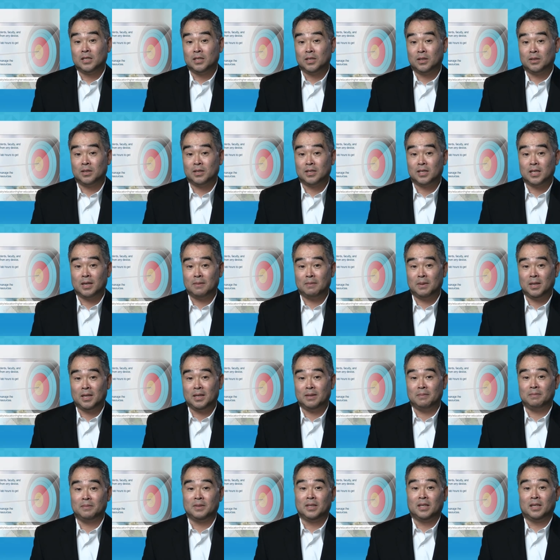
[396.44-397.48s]
So to sum
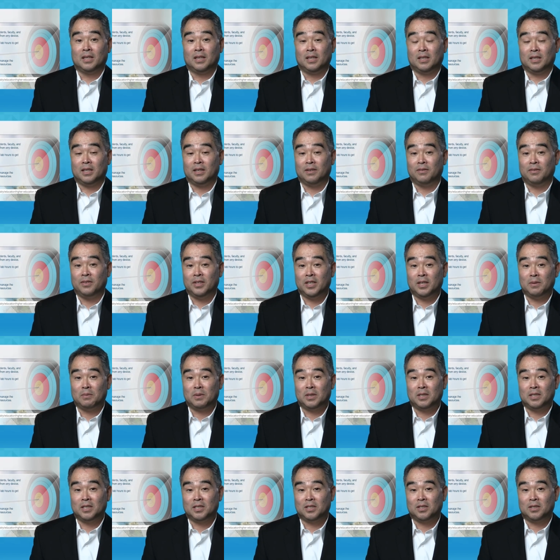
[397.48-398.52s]
up, the
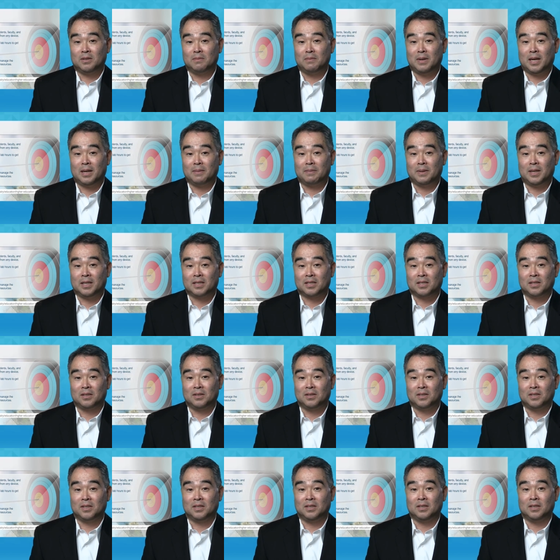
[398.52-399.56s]
VMware Digital Backpack
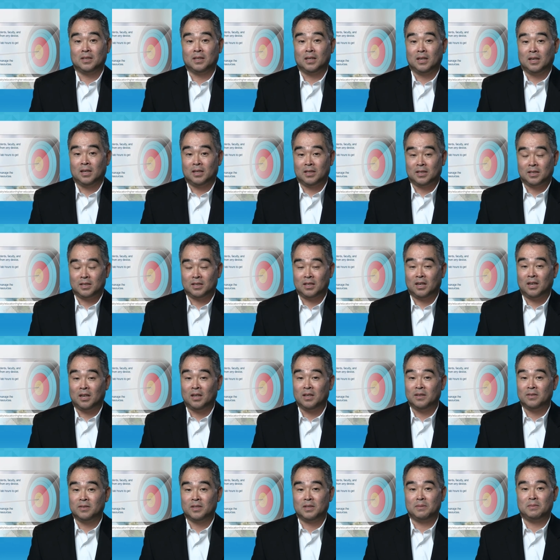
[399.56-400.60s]
solution
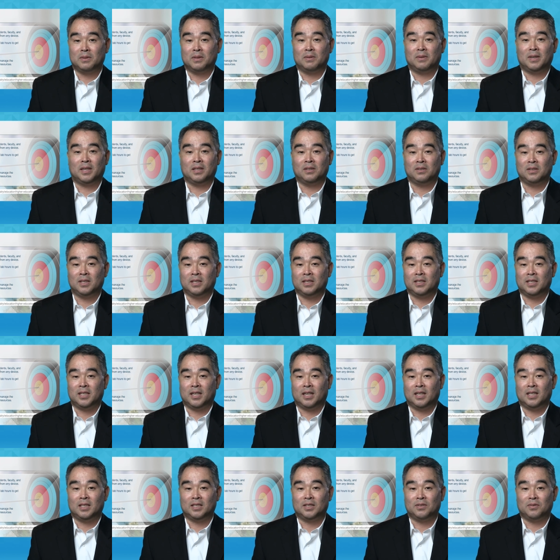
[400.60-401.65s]
solves the BYOD
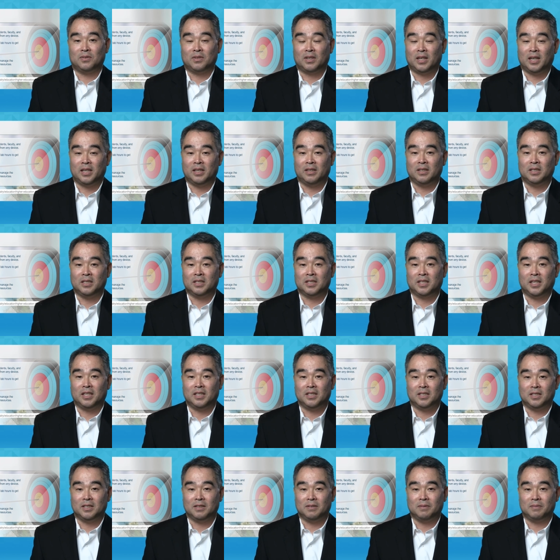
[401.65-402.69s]
challenge for higher
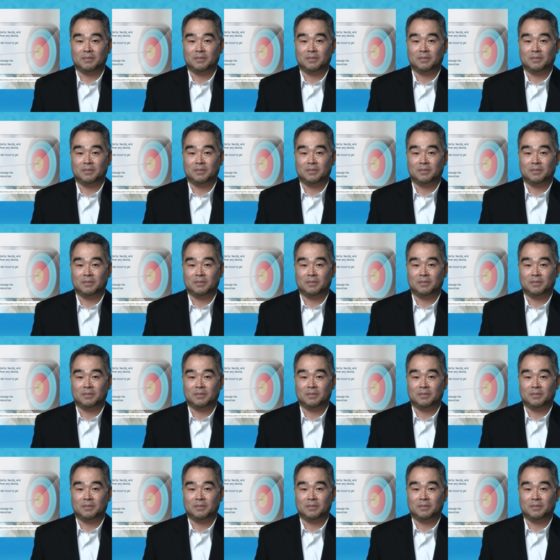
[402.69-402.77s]
education.